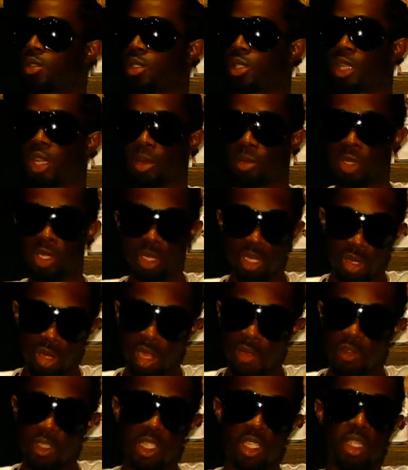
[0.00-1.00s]
you know what I mean, they
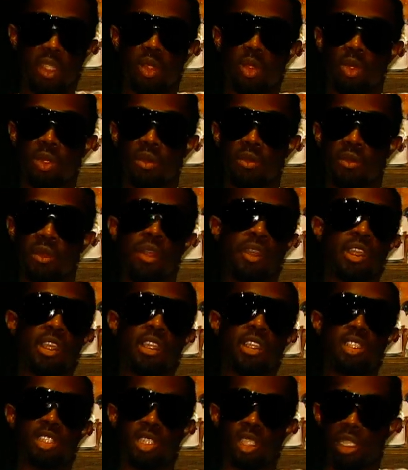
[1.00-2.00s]
gravitate to it very
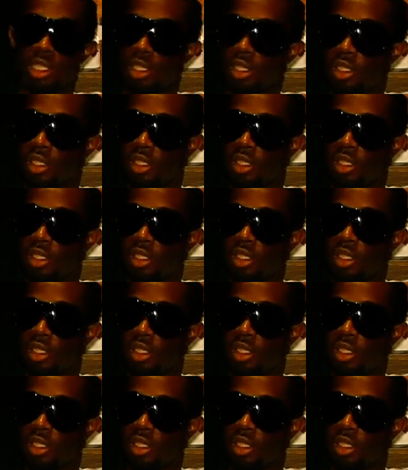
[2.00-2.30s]
easily